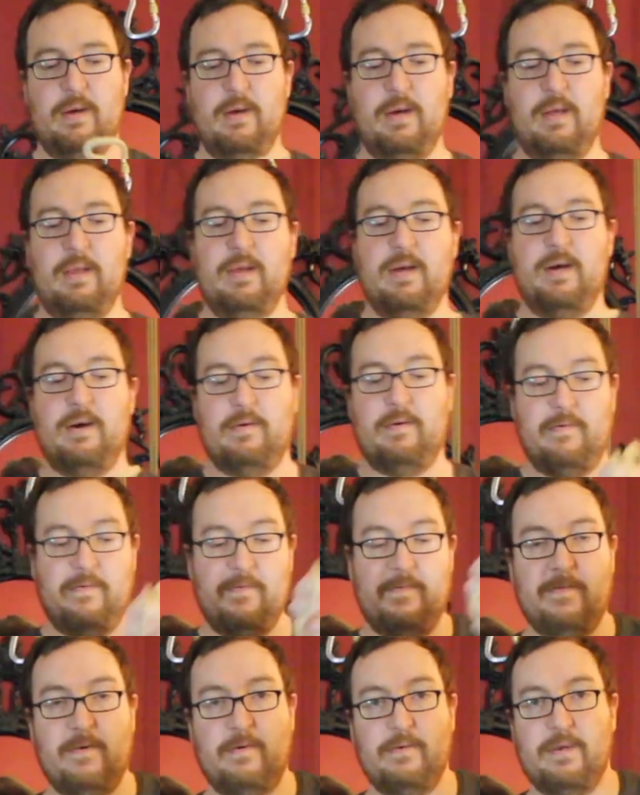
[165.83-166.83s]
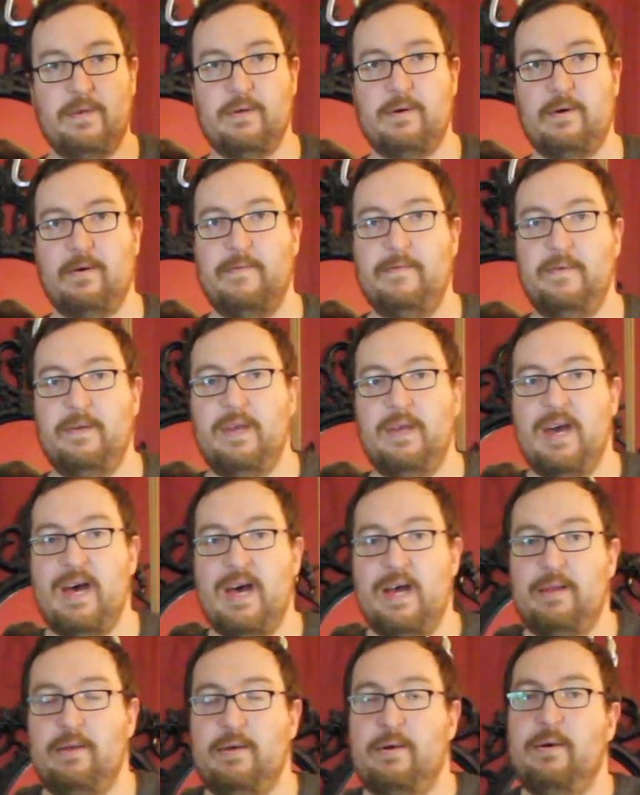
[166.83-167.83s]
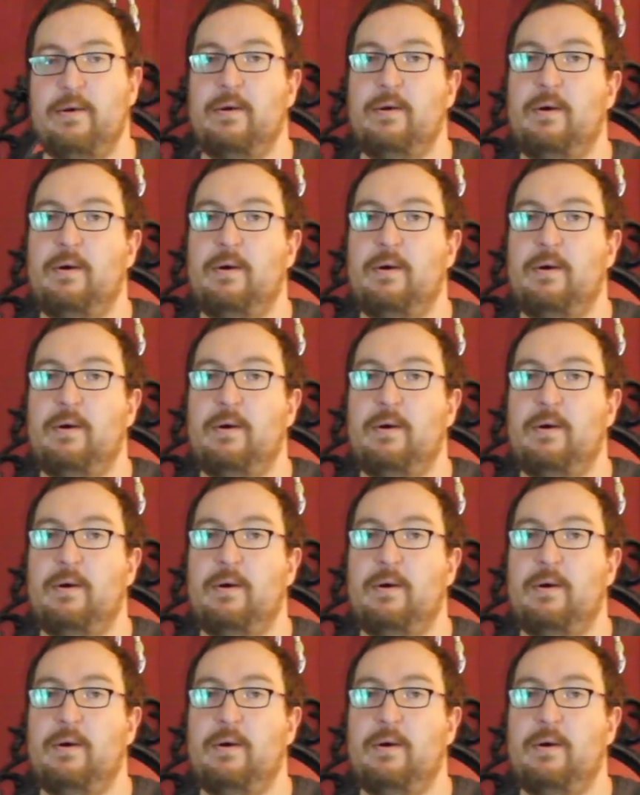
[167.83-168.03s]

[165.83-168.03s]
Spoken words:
And now fold it in half again,